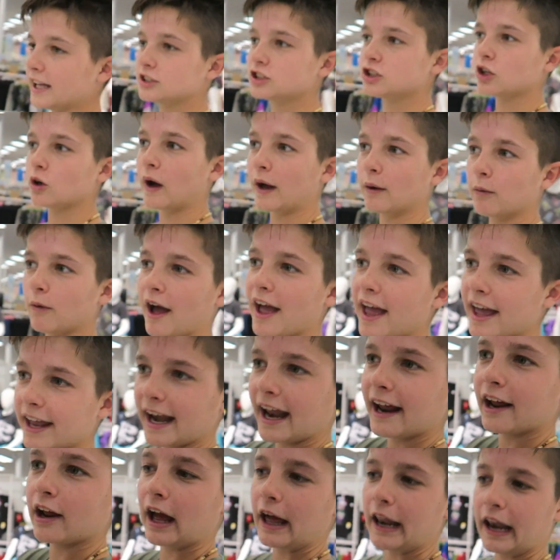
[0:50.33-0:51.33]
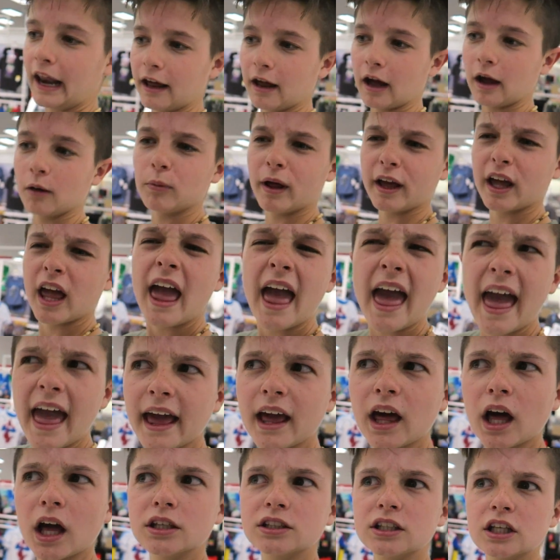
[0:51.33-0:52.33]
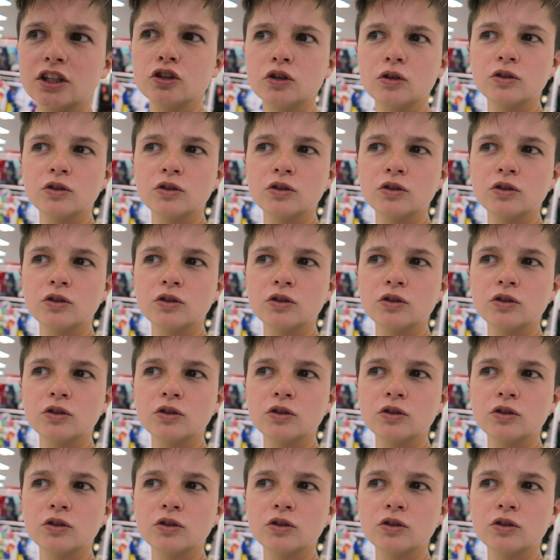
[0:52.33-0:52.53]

stuff because so there's so many kids like, messing hey, around guys, here.